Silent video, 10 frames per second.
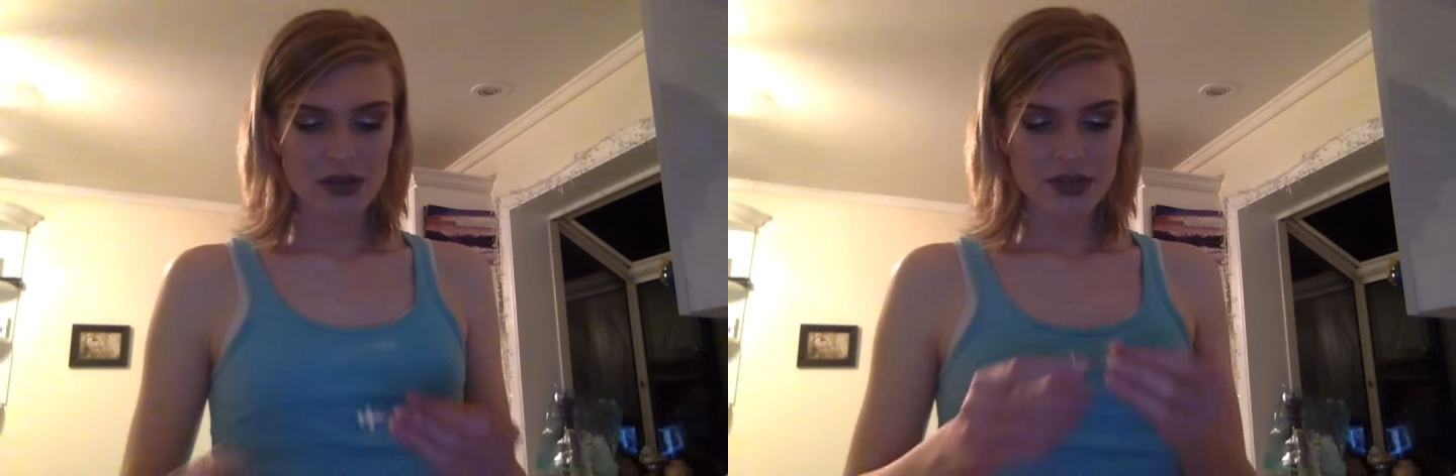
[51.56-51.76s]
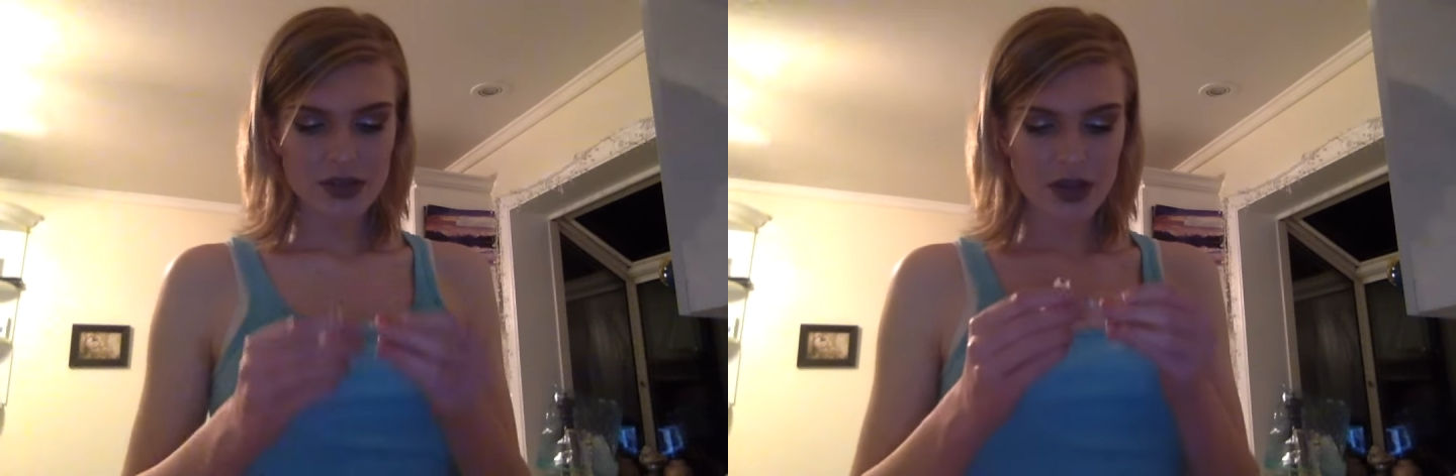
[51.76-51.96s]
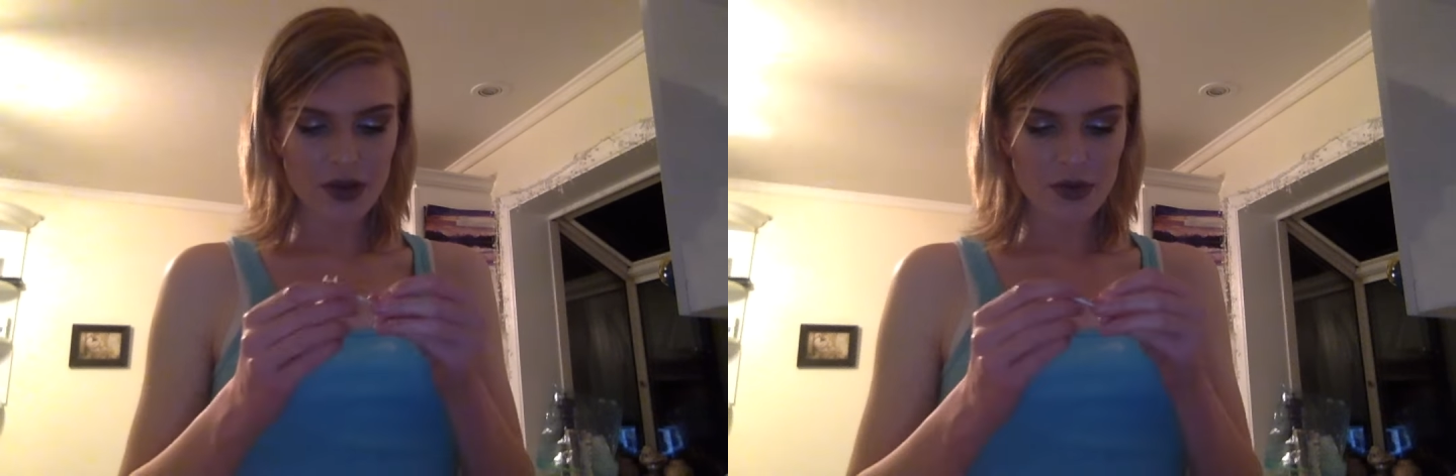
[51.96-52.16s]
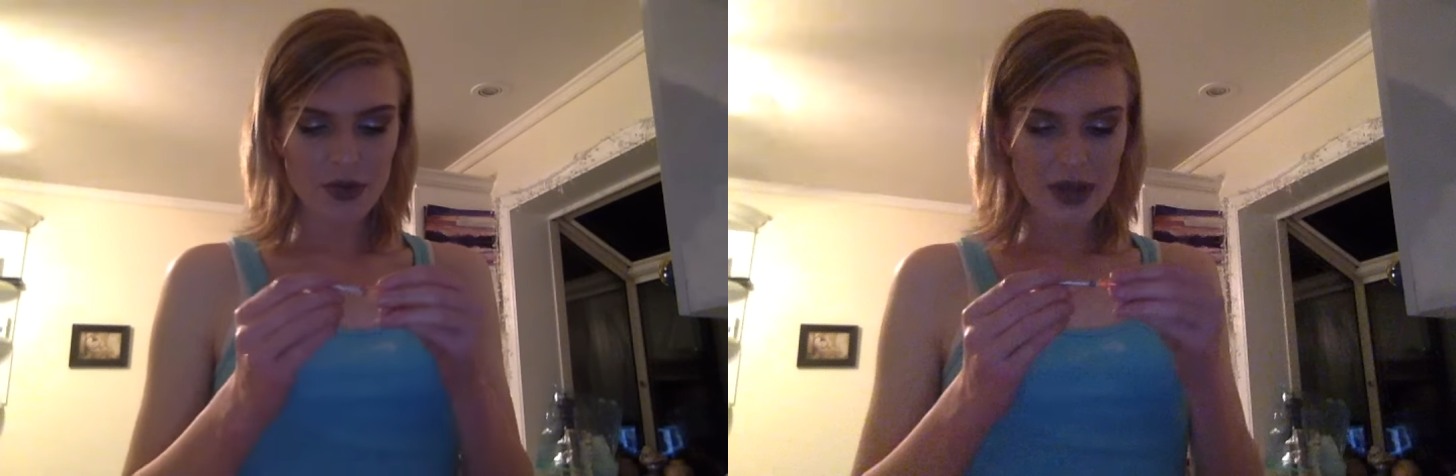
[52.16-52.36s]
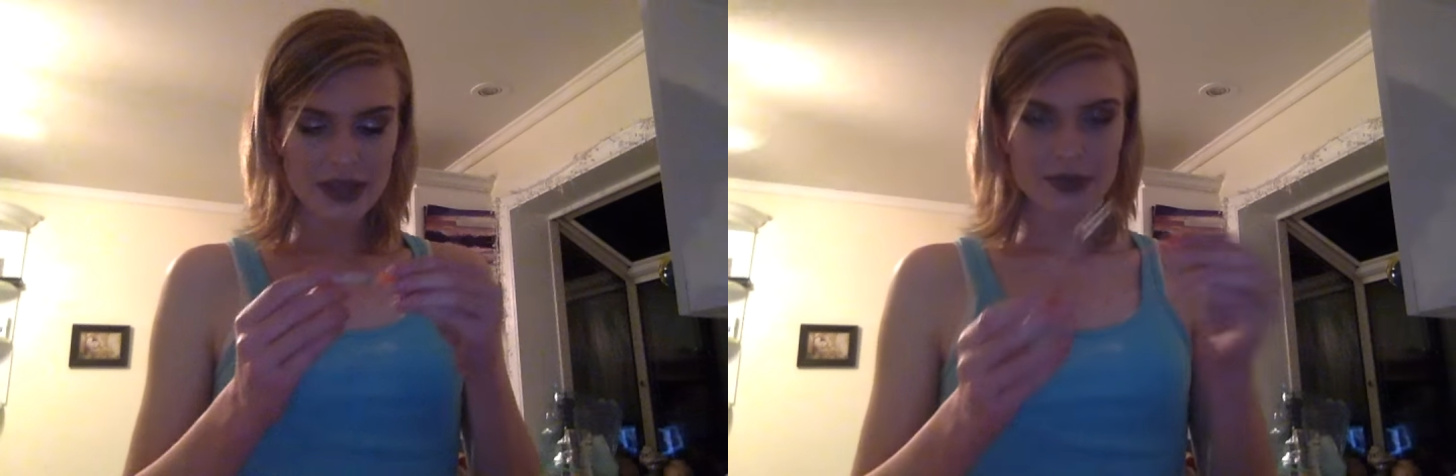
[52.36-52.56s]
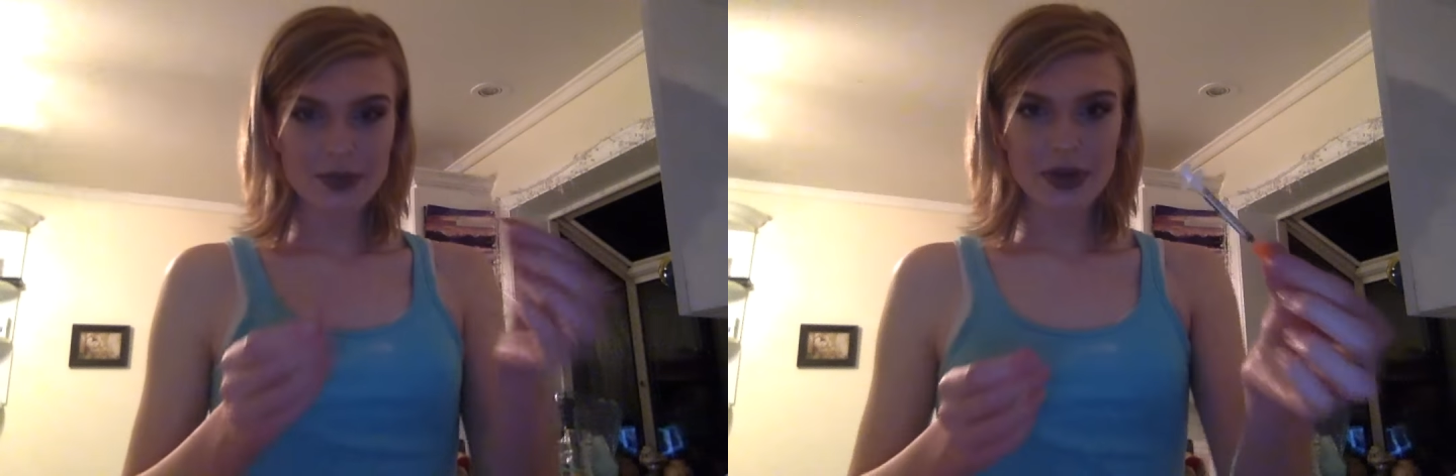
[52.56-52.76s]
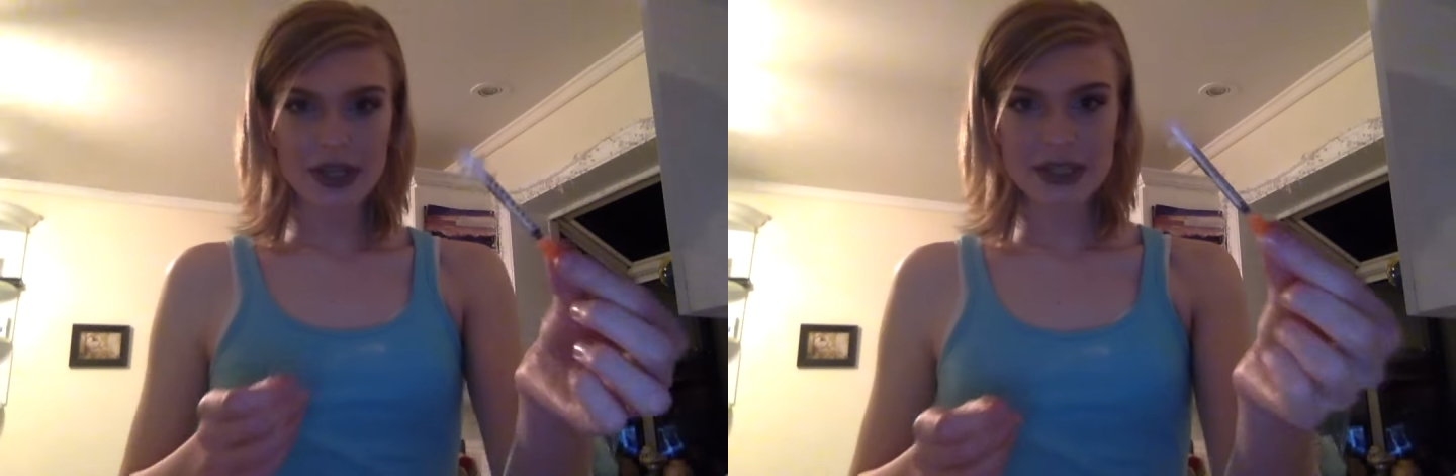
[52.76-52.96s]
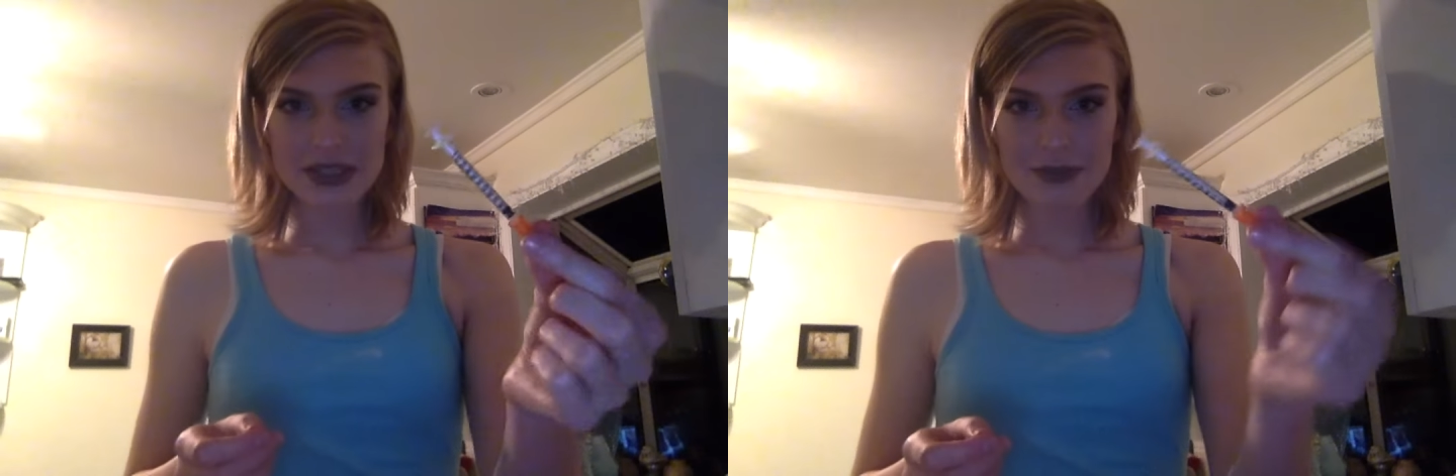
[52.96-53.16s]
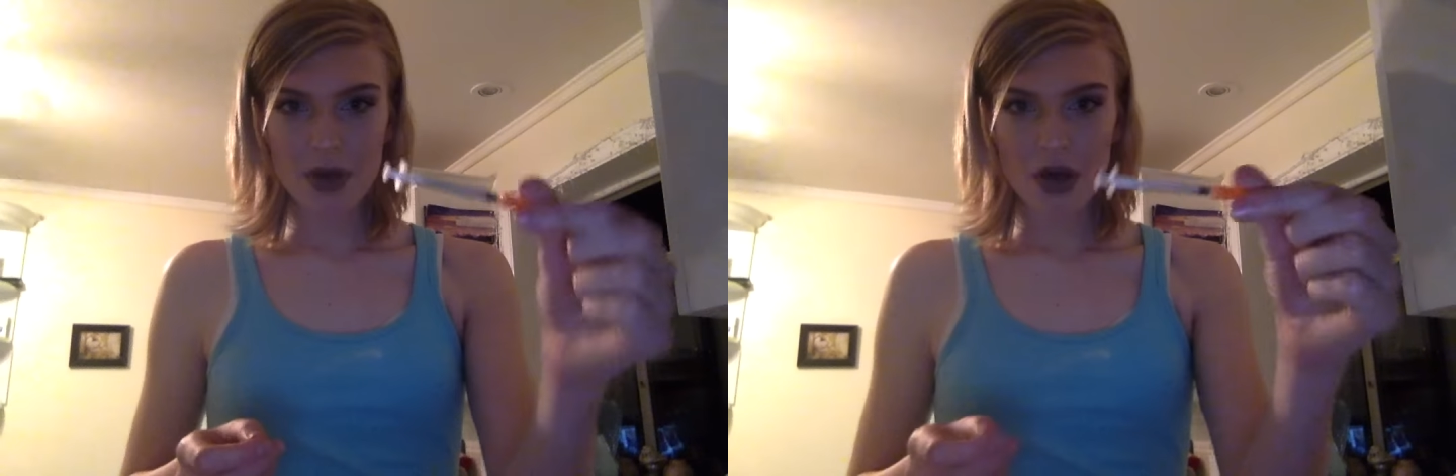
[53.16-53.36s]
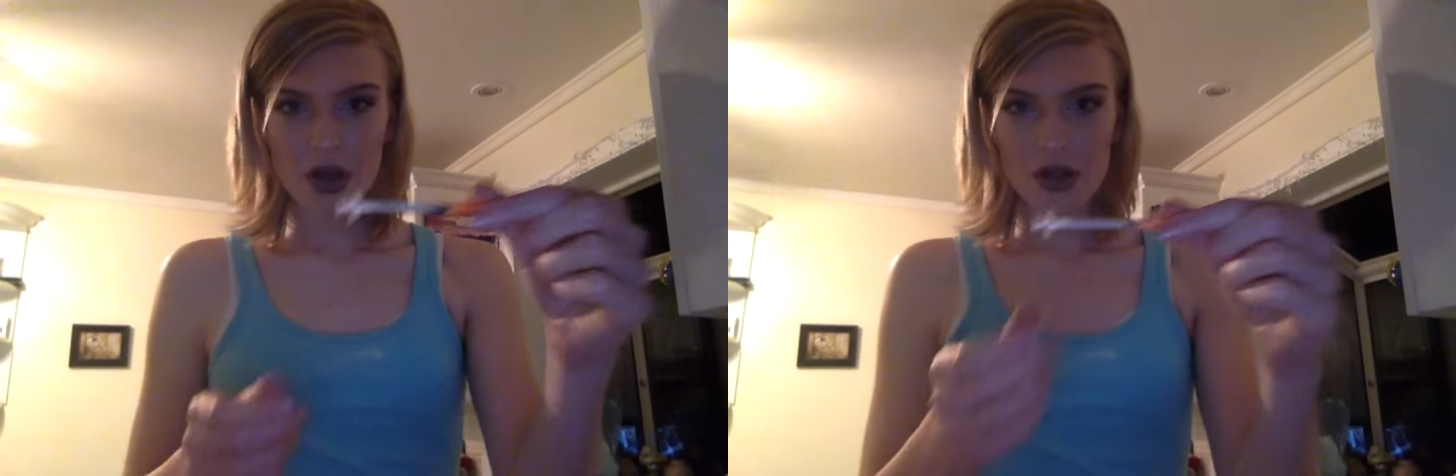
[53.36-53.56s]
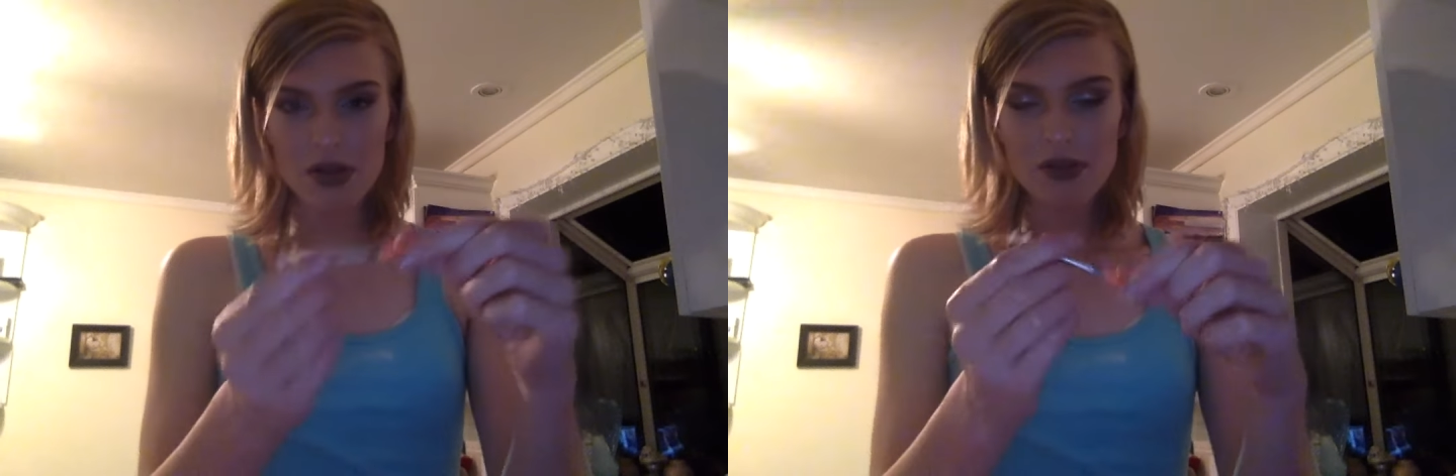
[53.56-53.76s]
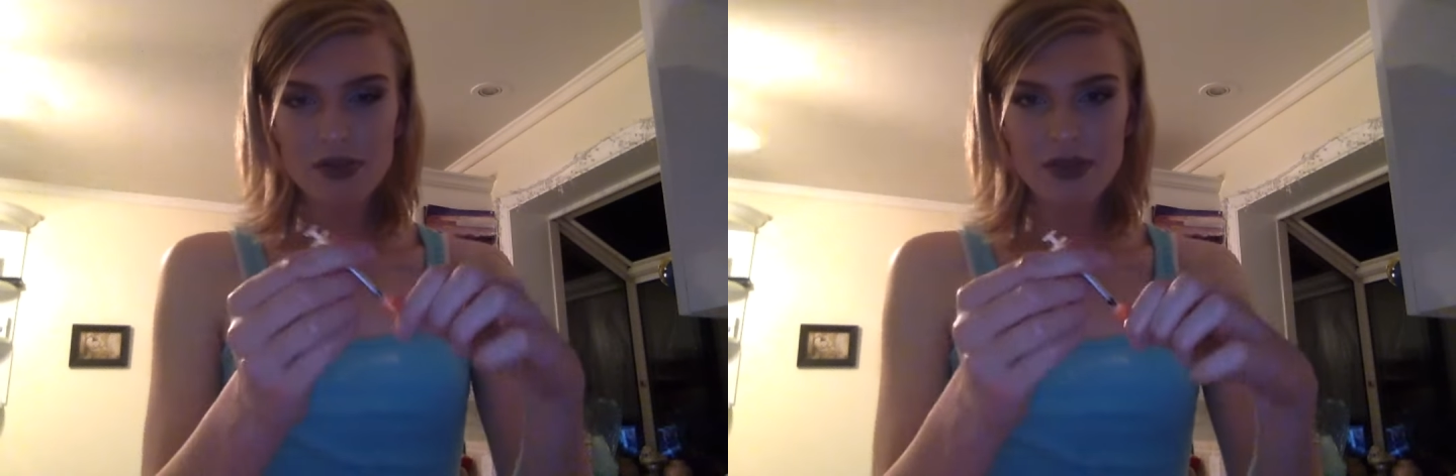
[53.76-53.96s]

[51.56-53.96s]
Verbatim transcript: So it's pretty small